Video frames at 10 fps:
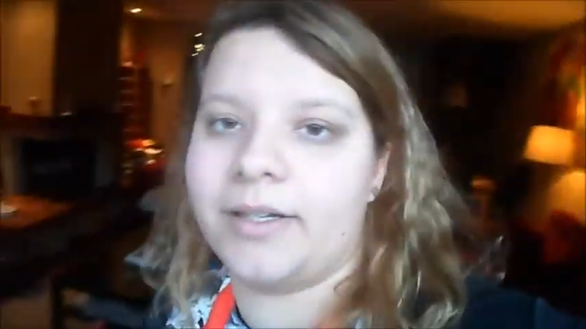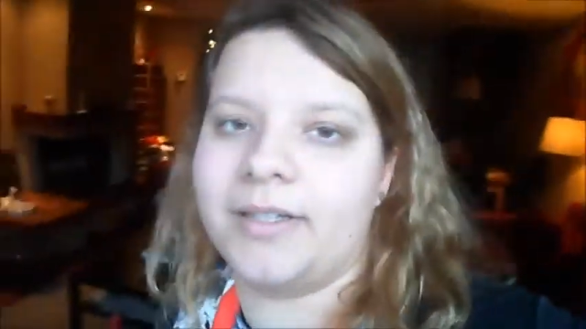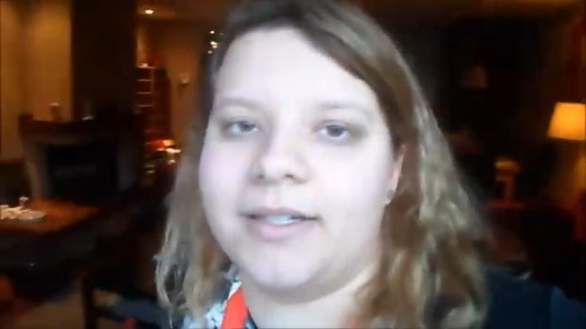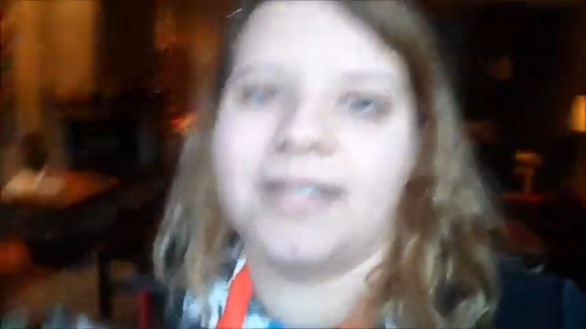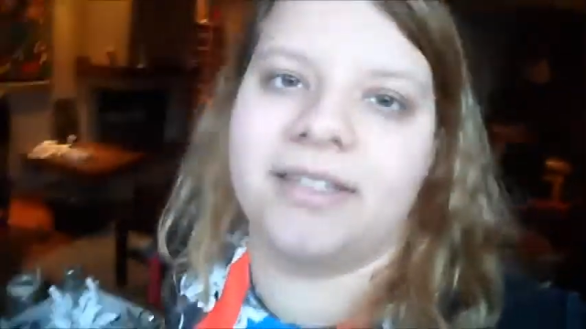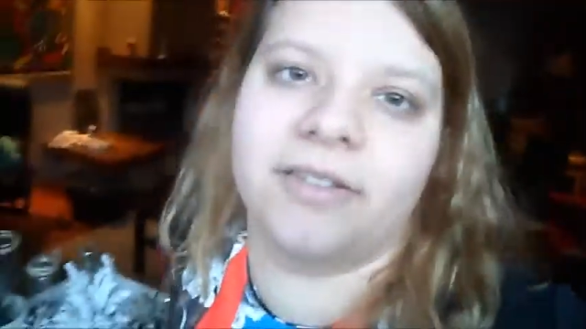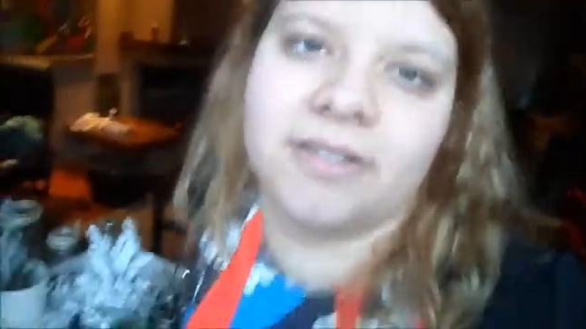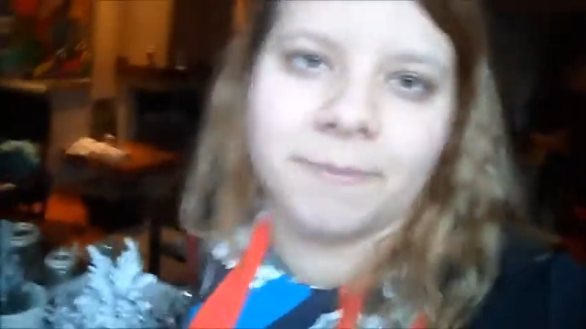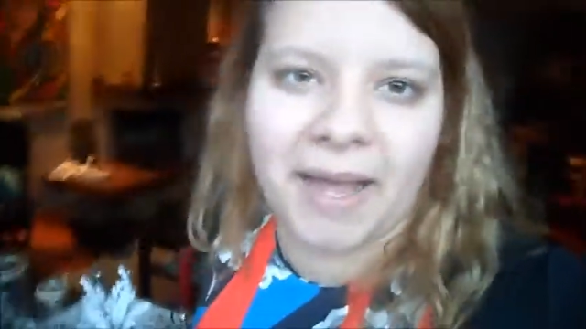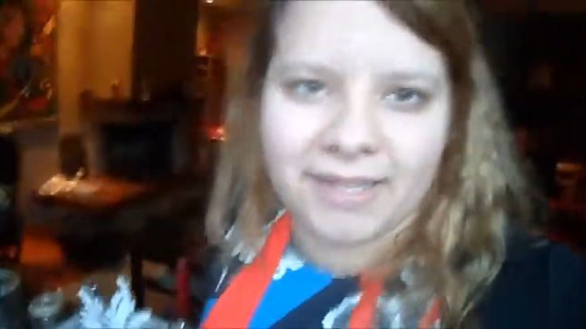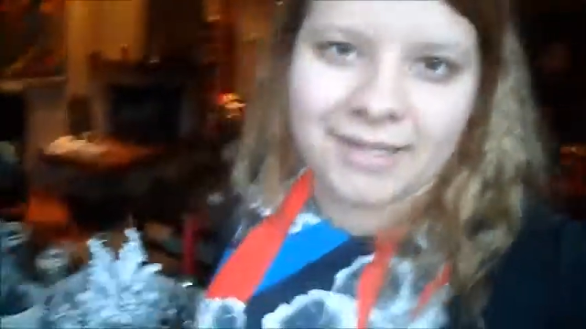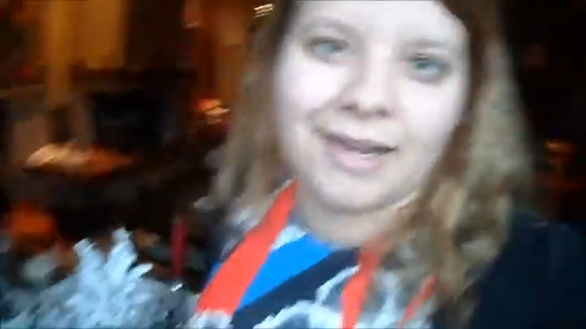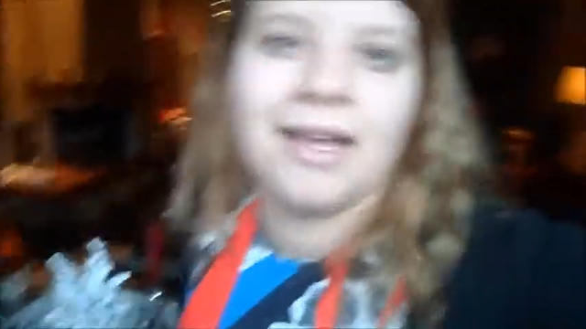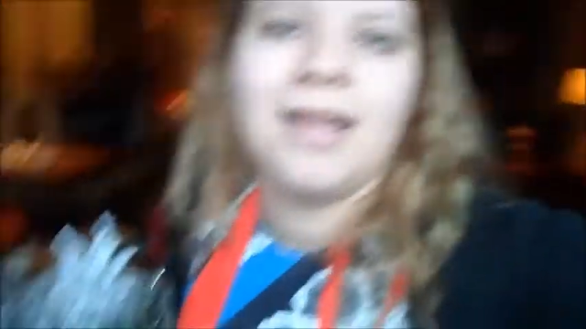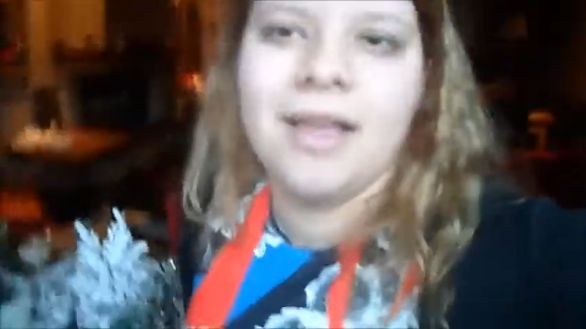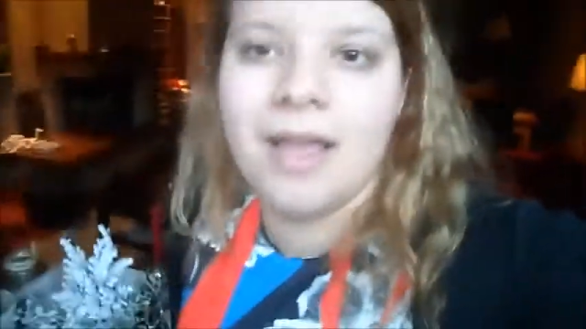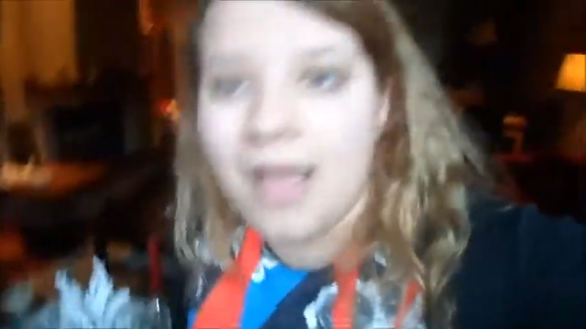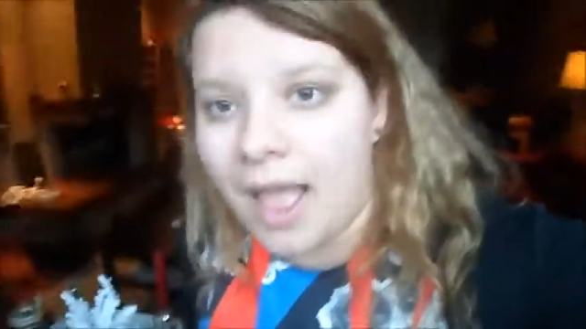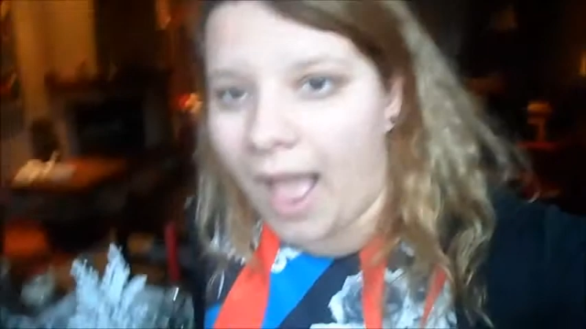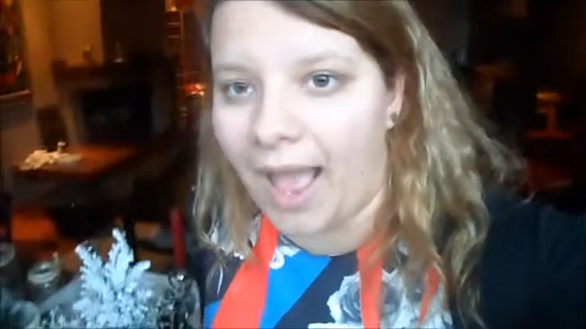own little spatula
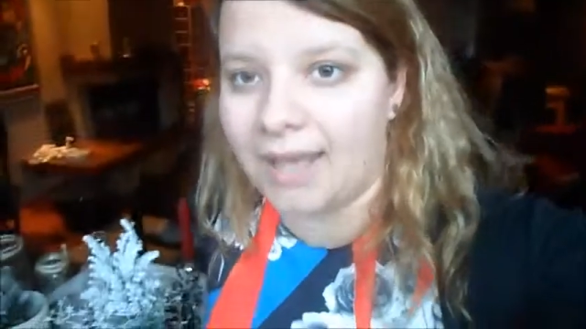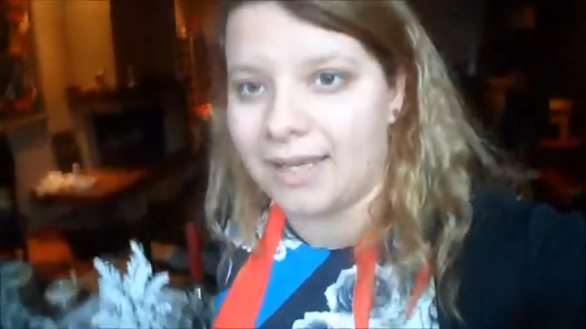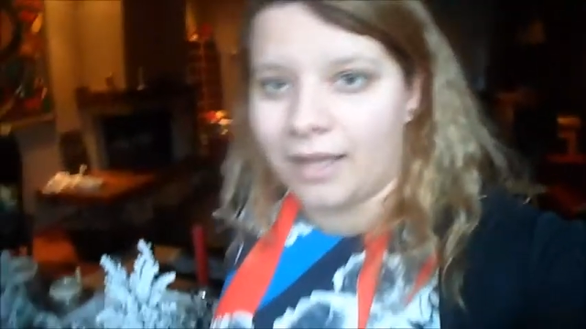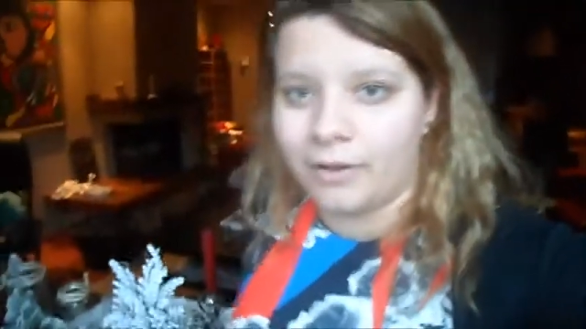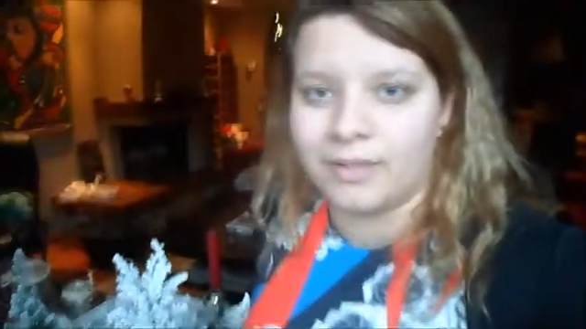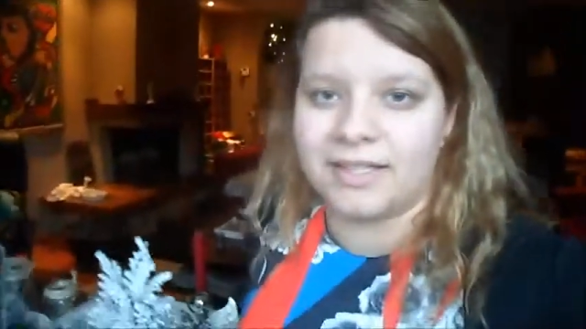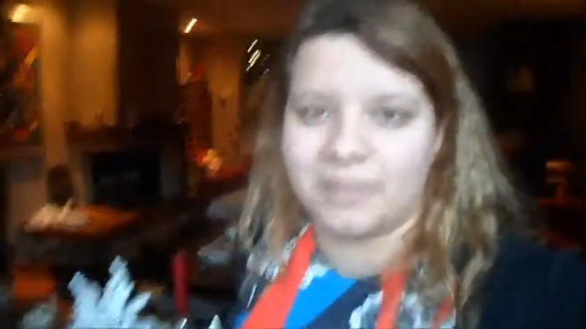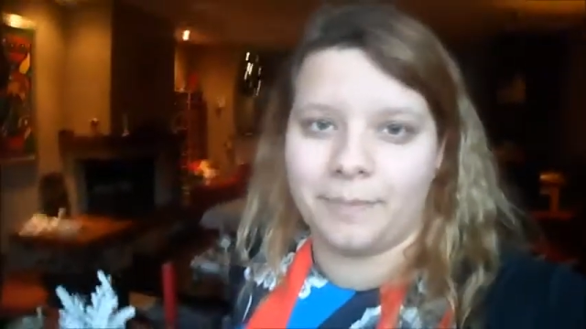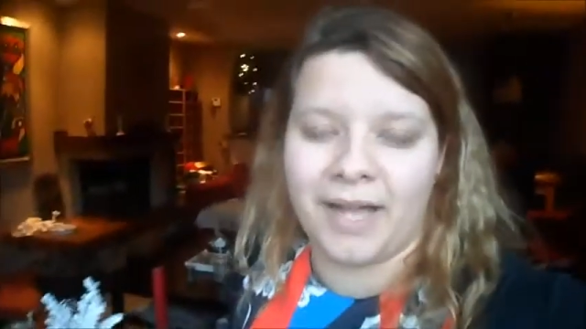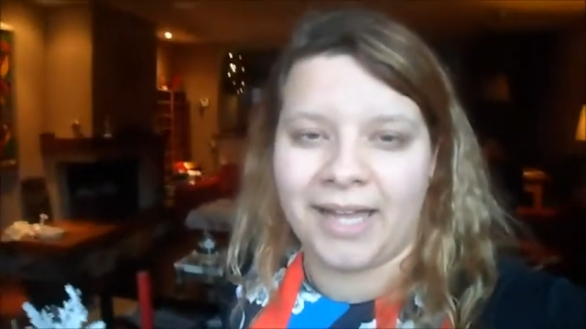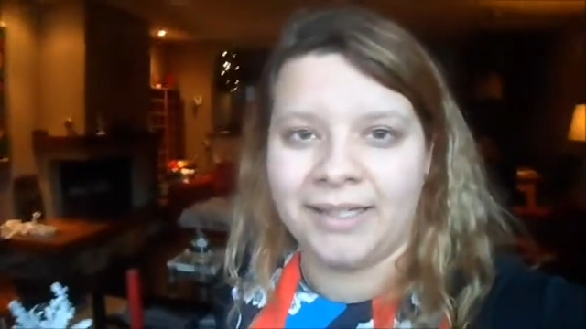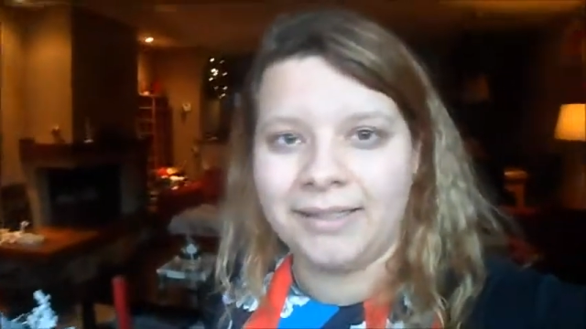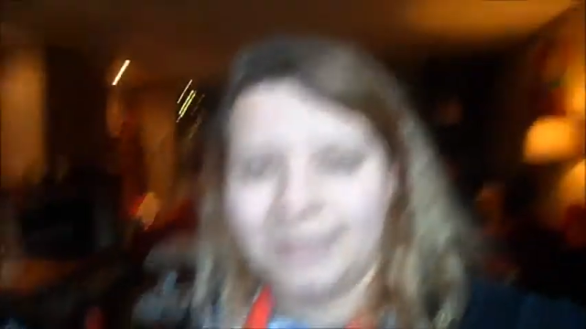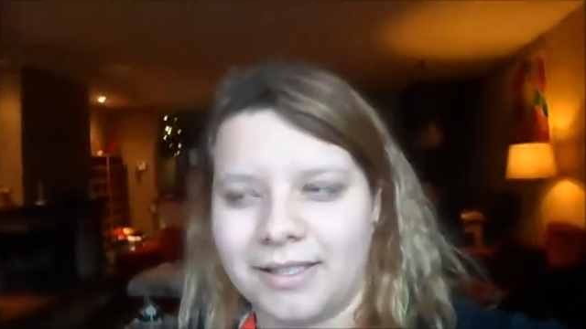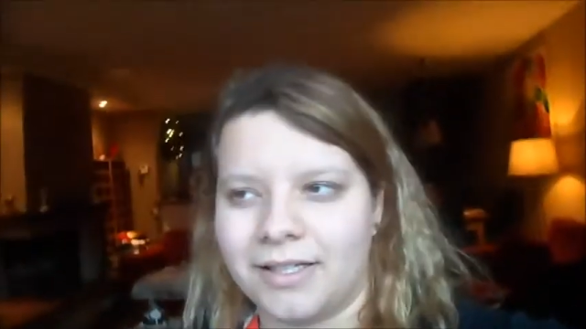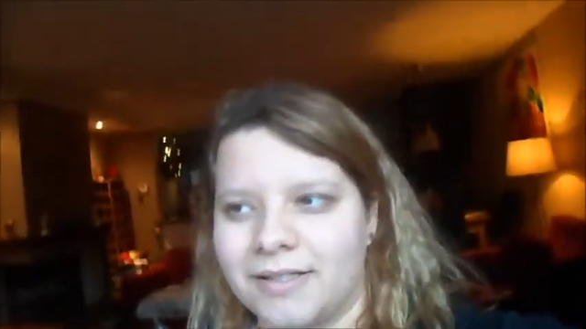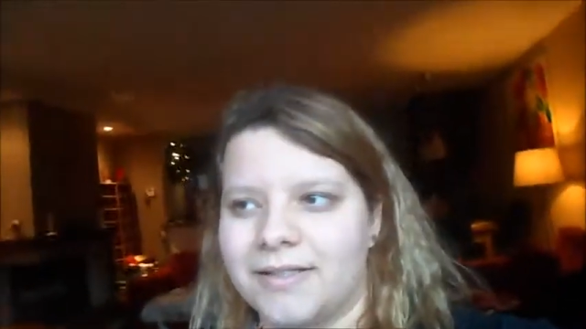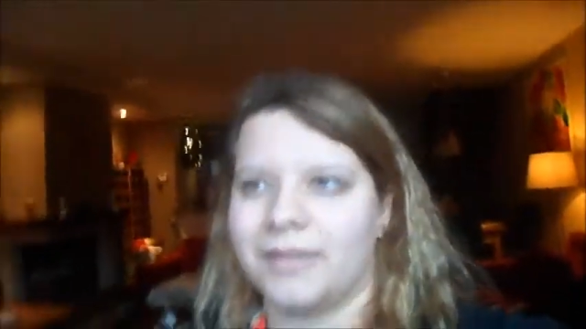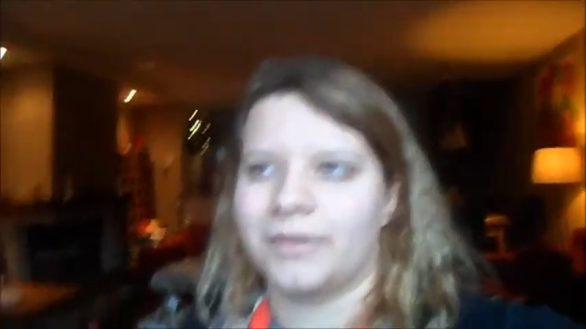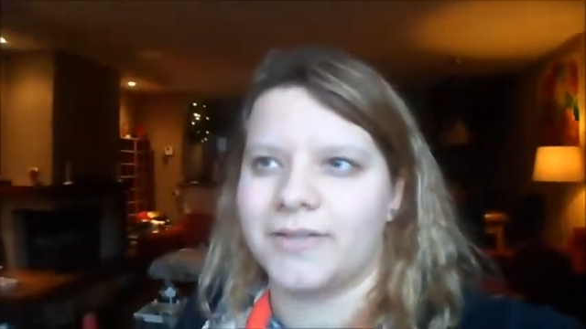and their own little pan
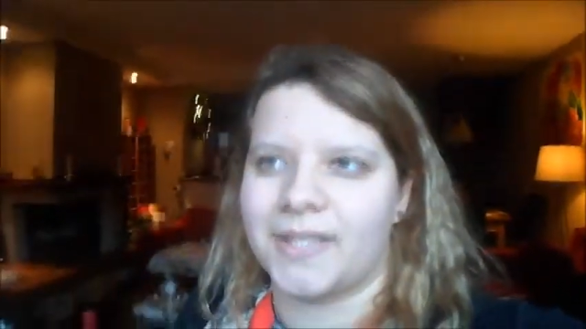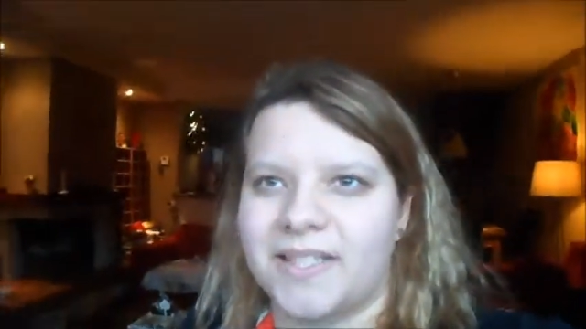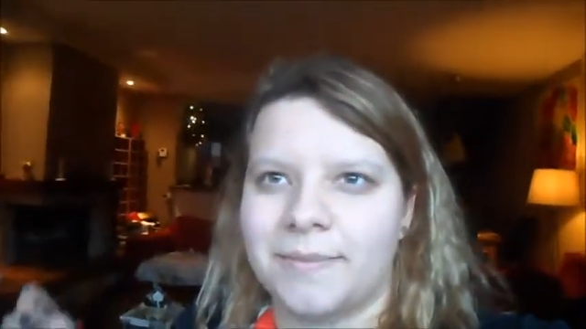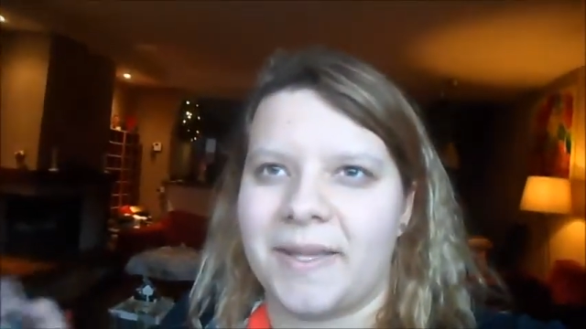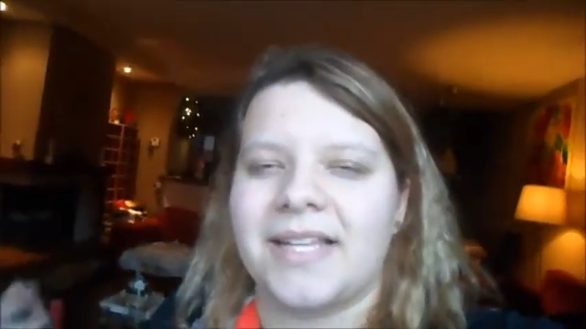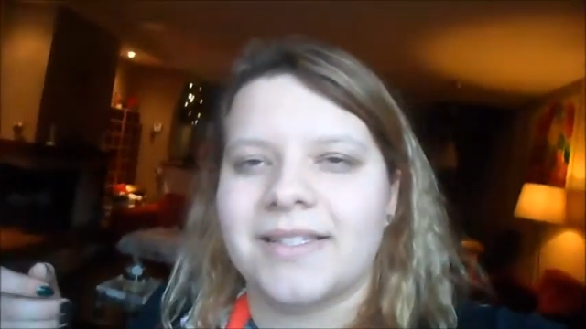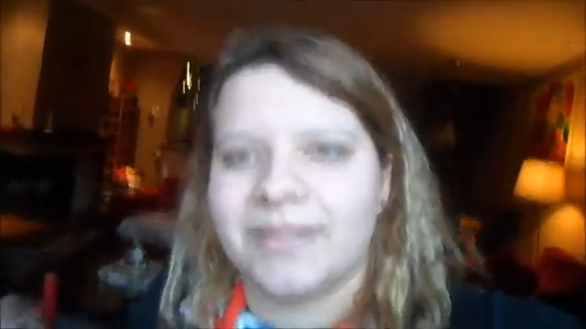because it also has space